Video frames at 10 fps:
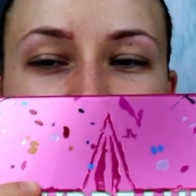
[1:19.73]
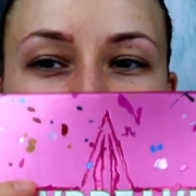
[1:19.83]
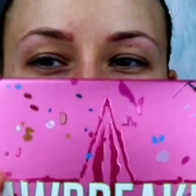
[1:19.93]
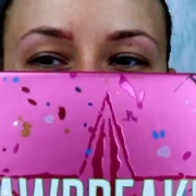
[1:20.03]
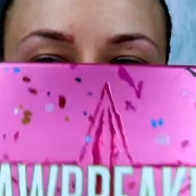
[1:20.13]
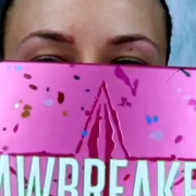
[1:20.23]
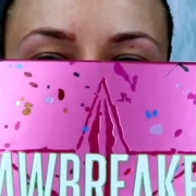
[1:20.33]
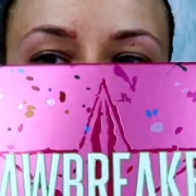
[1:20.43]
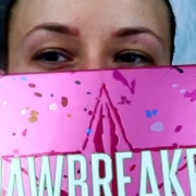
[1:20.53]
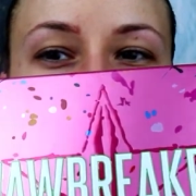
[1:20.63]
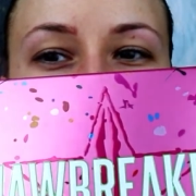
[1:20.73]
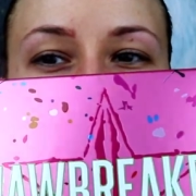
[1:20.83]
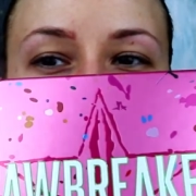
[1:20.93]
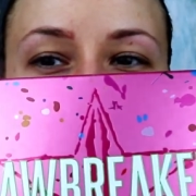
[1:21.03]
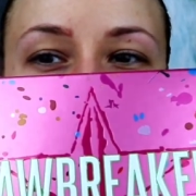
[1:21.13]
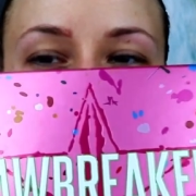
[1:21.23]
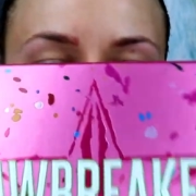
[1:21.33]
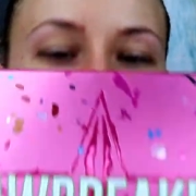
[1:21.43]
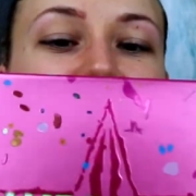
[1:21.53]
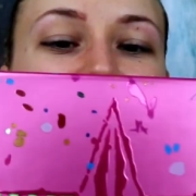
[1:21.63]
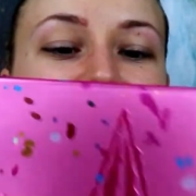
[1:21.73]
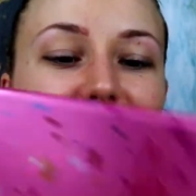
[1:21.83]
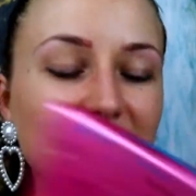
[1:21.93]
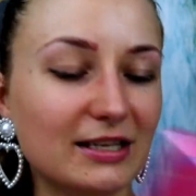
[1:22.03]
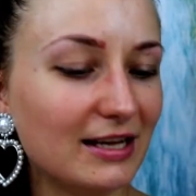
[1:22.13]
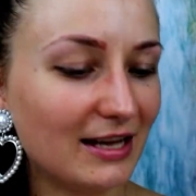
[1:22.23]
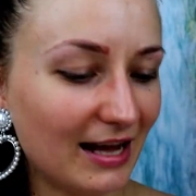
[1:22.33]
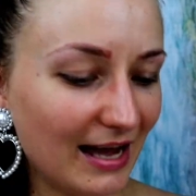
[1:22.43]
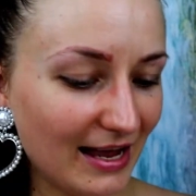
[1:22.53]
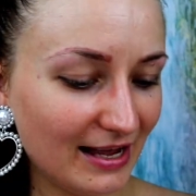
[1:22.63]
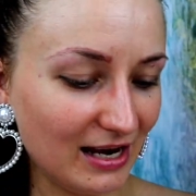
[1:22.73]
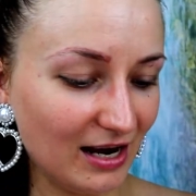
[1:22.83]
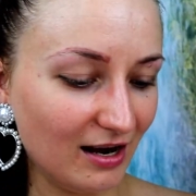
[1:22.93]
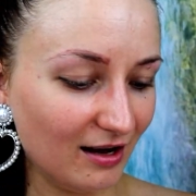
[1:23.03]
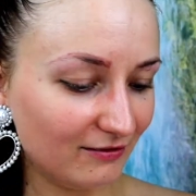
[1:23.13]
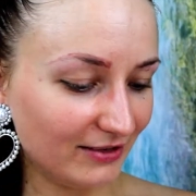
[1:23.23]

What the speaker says: it feels so good. I love